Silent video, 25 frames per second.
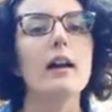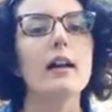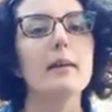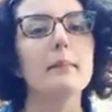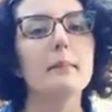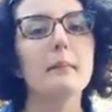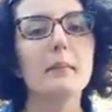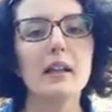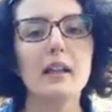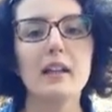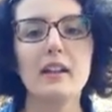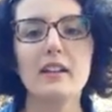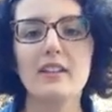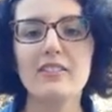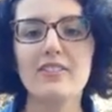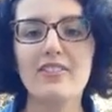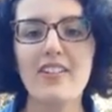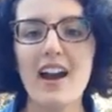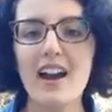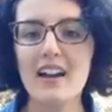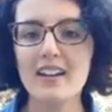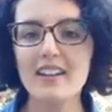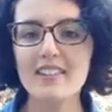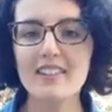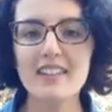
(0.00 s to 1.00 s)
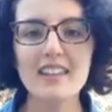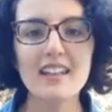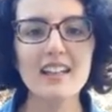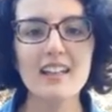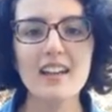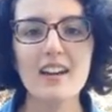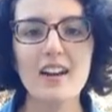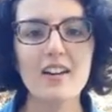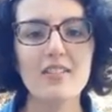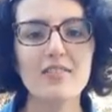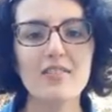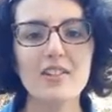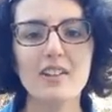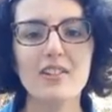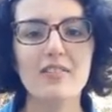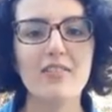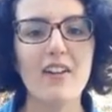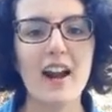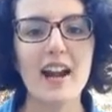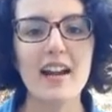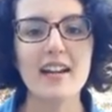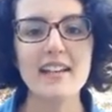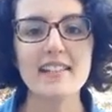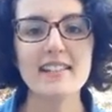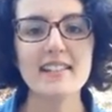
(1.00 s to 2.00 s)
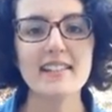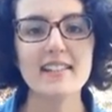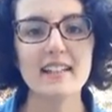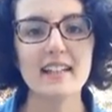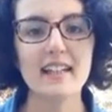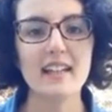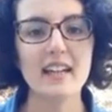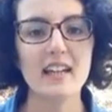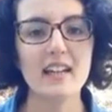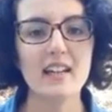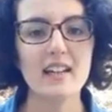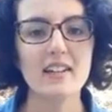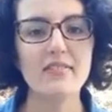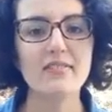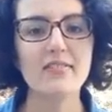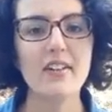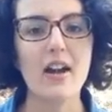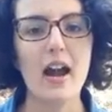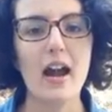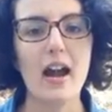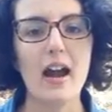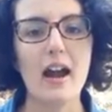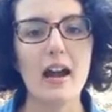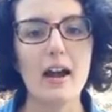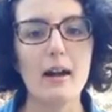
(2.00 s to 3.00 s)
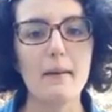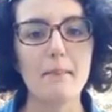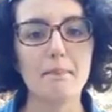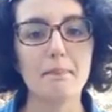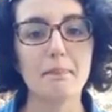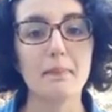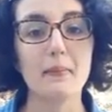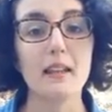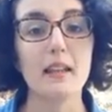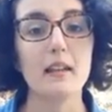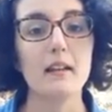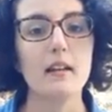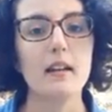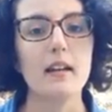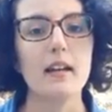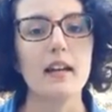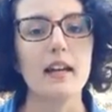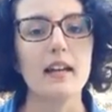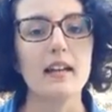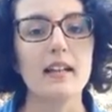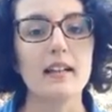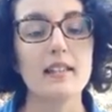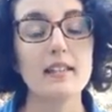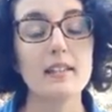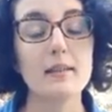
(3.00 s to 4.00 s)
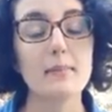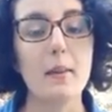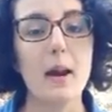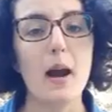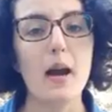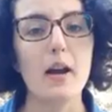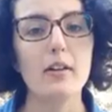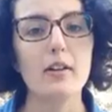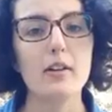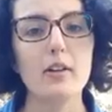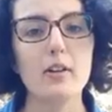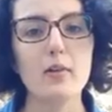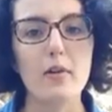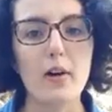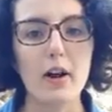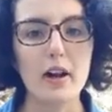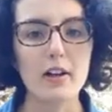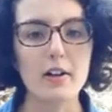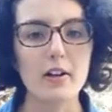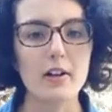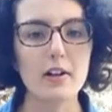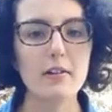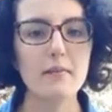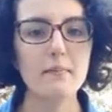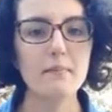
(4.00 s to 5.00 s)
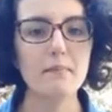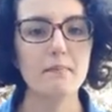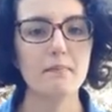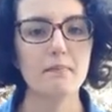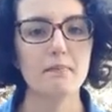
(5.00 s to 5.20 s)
If I could think of advice to give an aspiring writer,